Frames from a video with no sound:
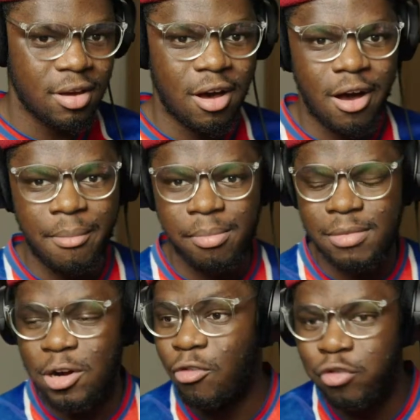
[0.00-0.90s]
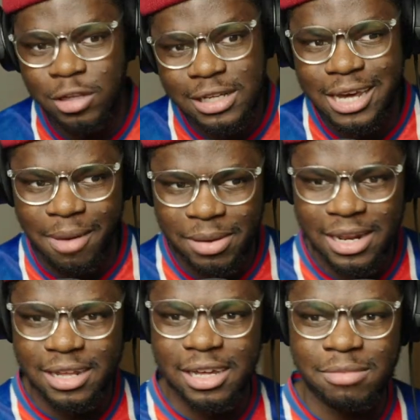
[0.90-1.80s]
And hopefully, I mean,
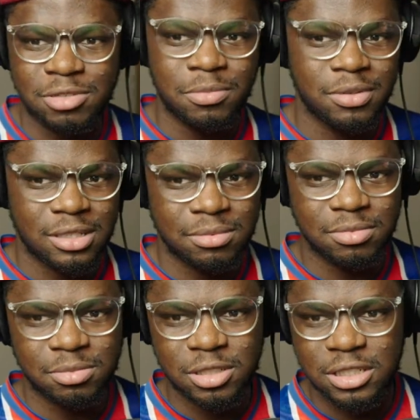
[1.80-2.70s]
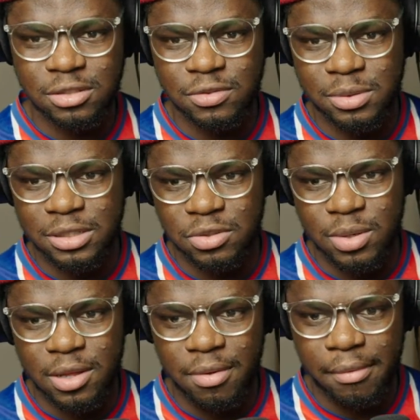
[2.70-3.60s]
it comes up with some good silverware as
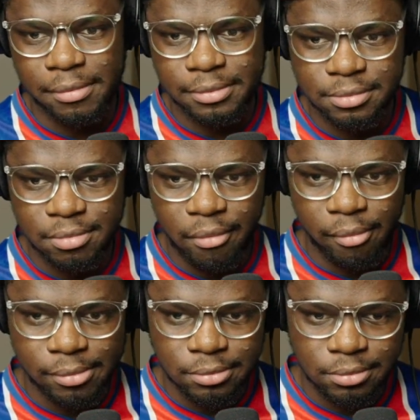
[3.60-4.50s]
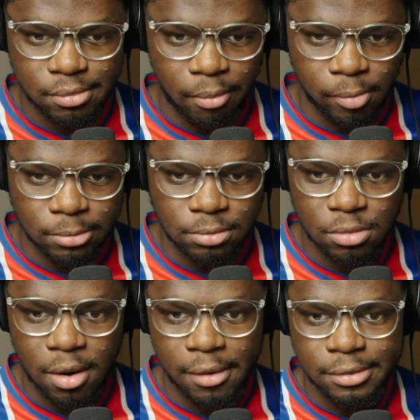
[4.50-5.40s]
well. Set up for
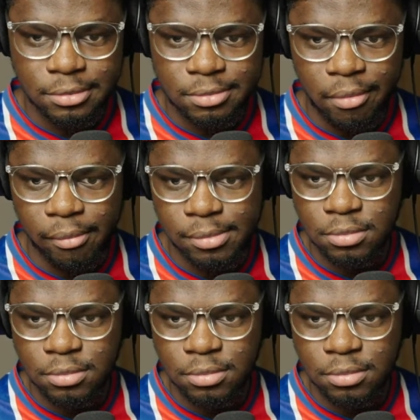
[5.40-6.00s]
Paris Saint-Germain.